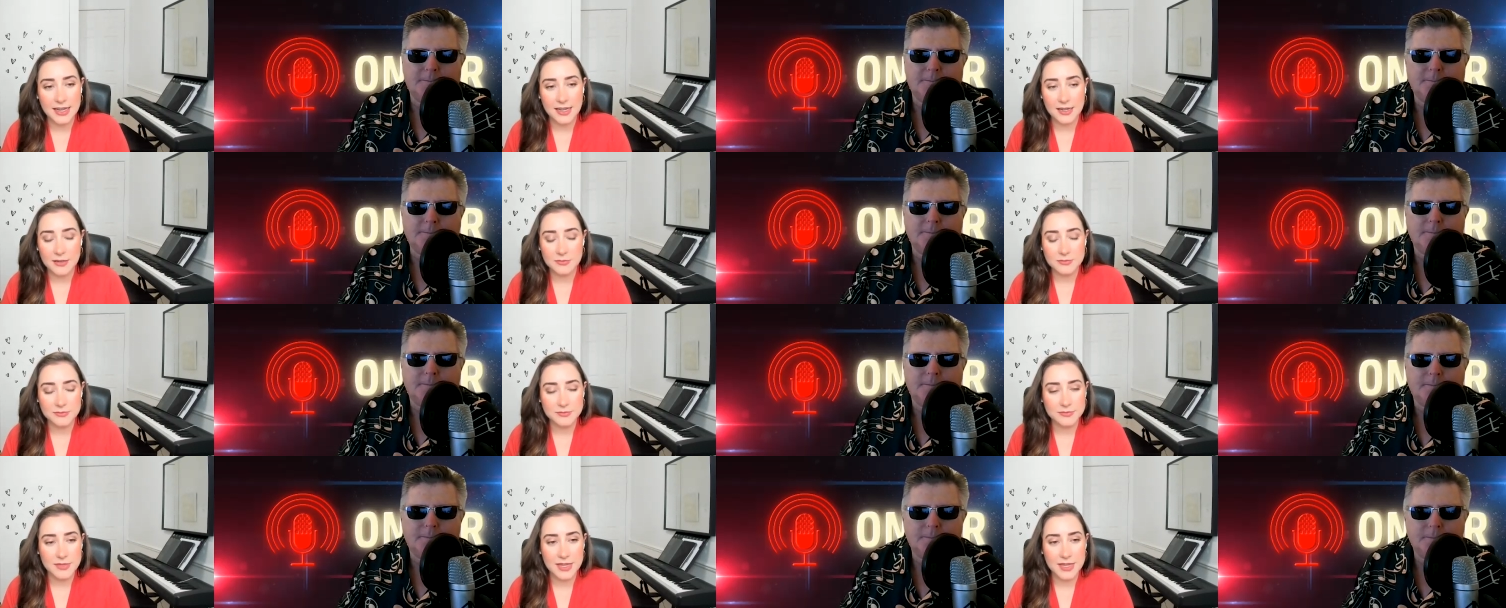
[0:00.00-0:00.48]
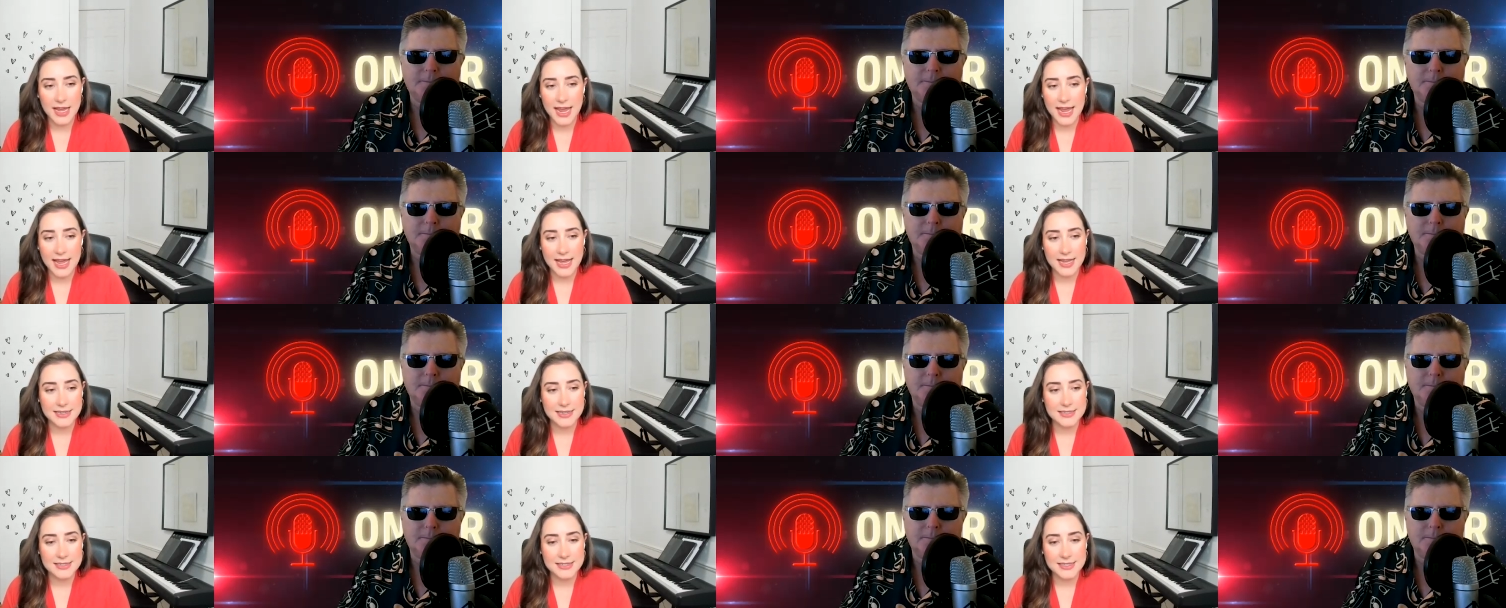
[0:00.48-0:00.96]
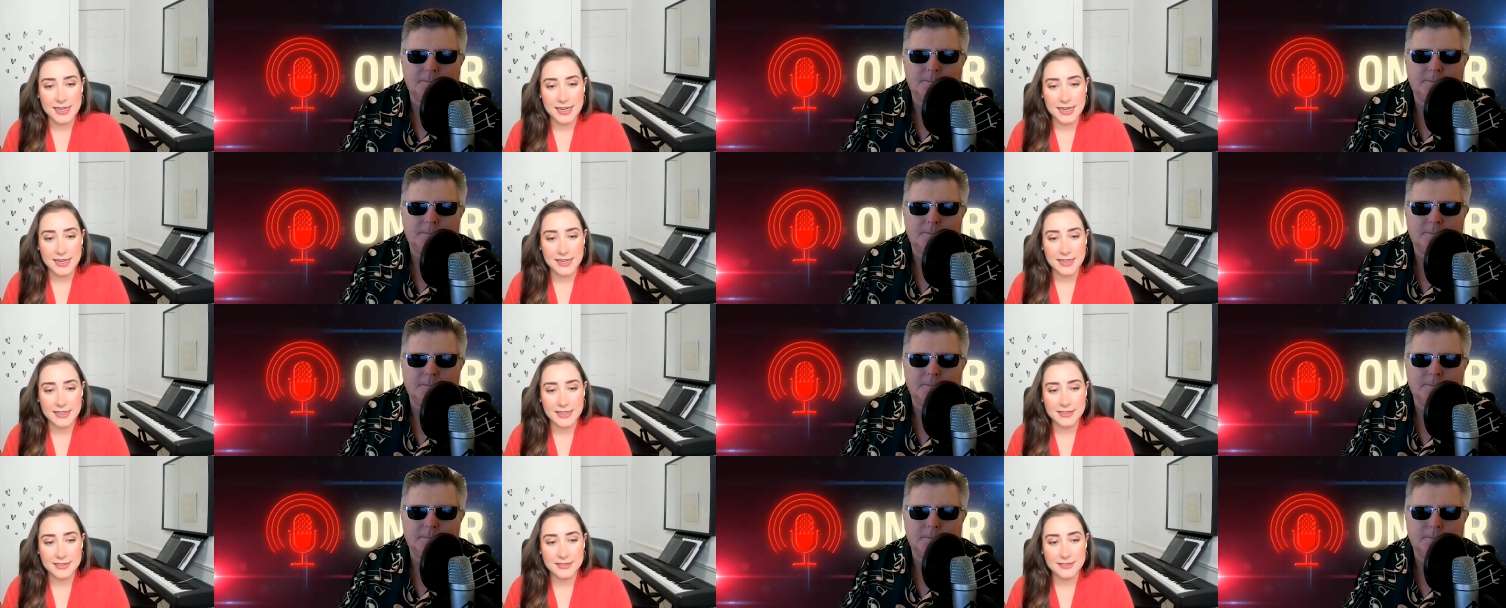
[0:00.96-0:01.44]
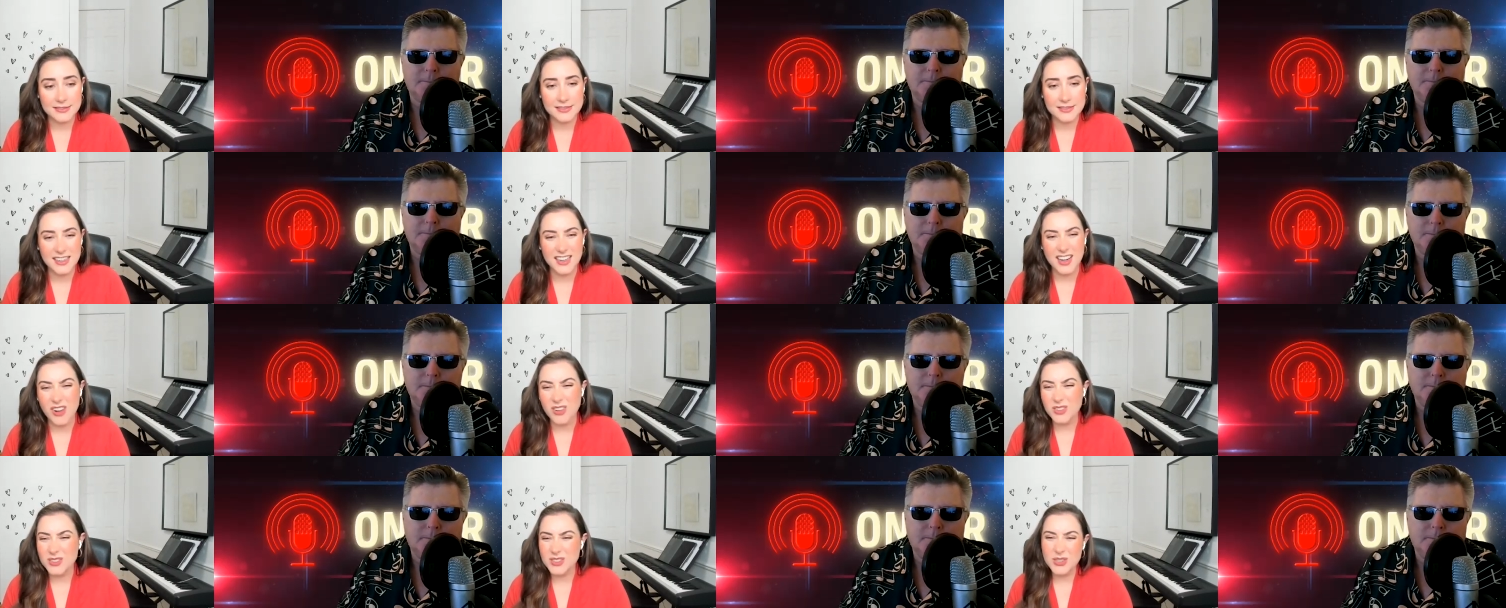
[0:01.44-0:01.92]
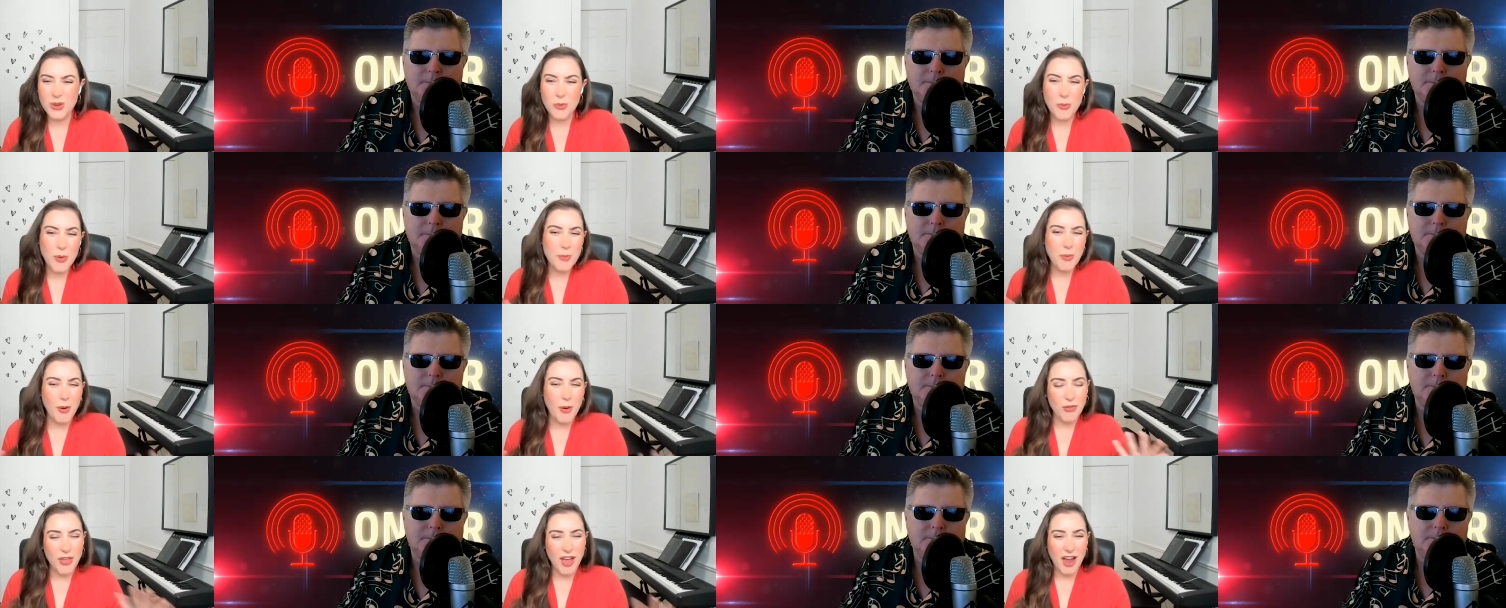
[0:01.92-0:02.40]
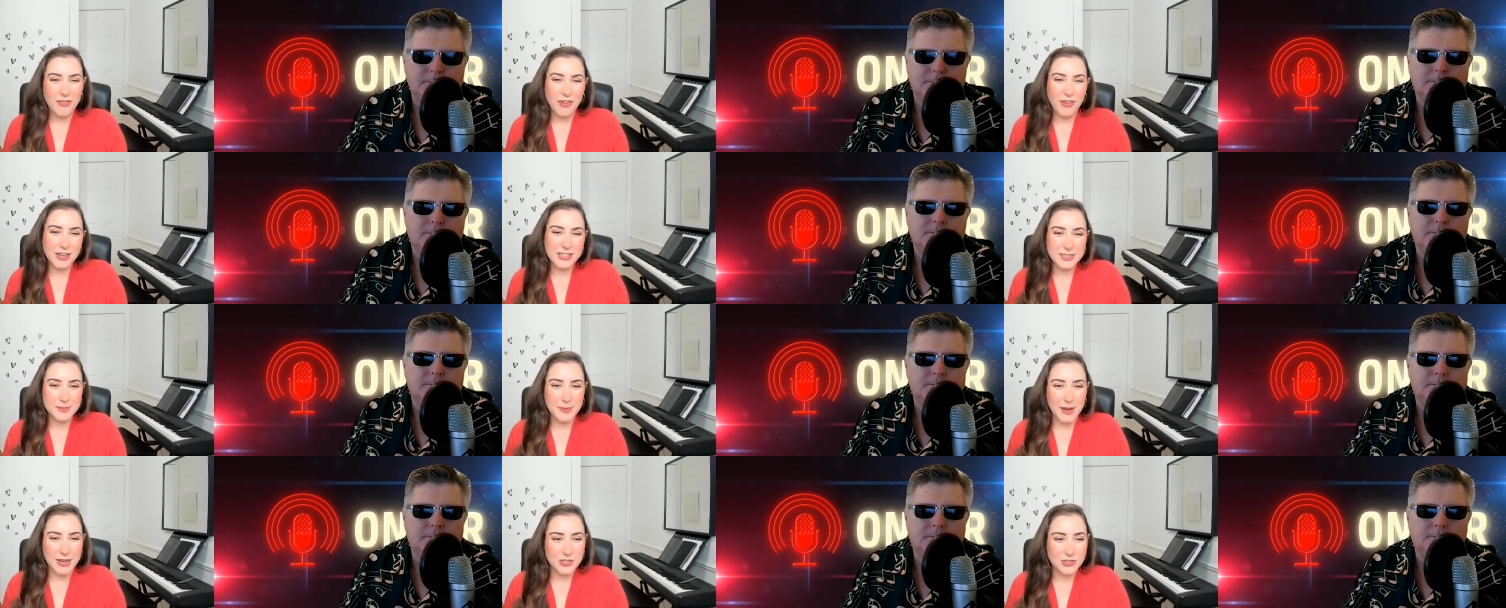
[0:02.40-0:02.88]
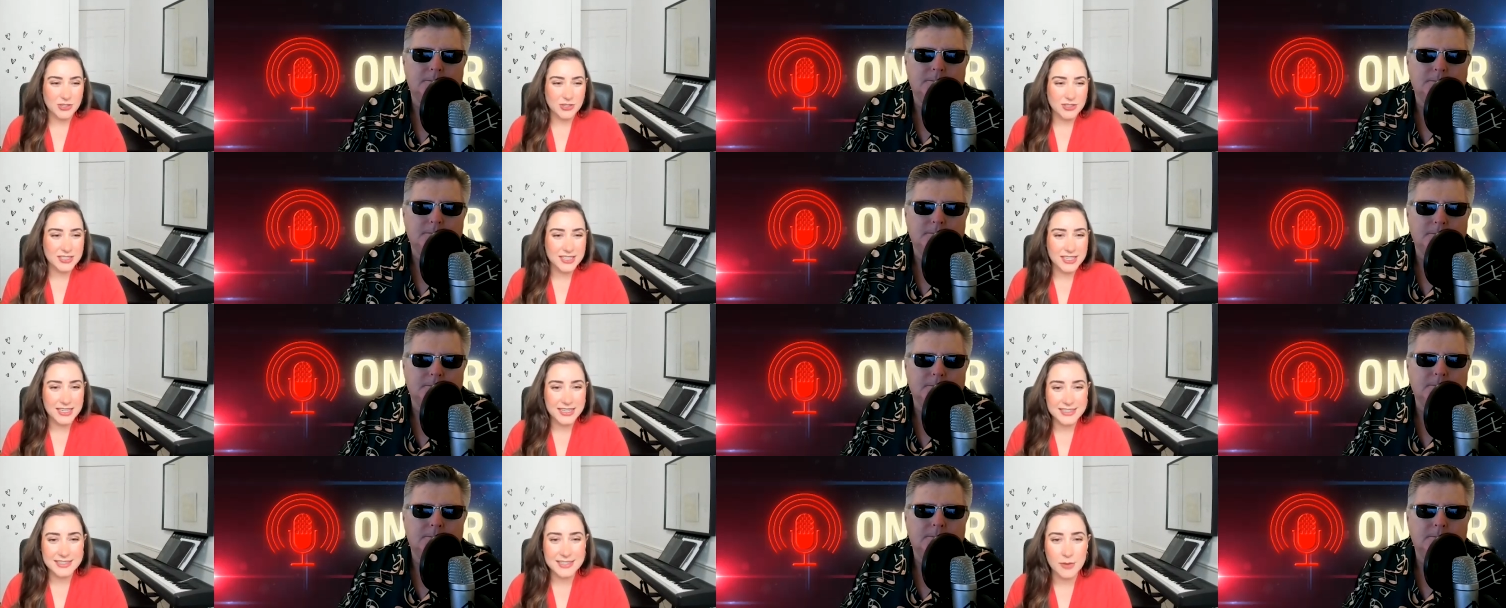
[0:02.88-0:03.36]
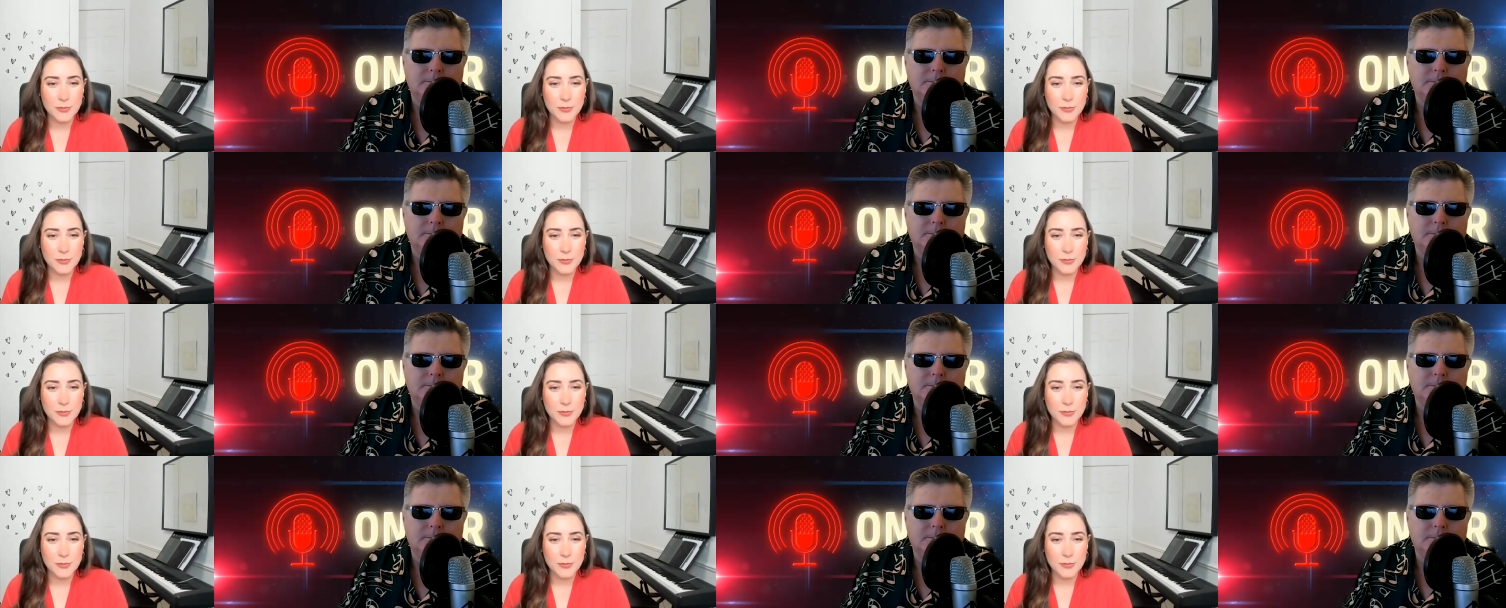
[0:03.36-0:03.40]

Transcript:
Speaker 1: um, and uh, you know, so we both have our specialties,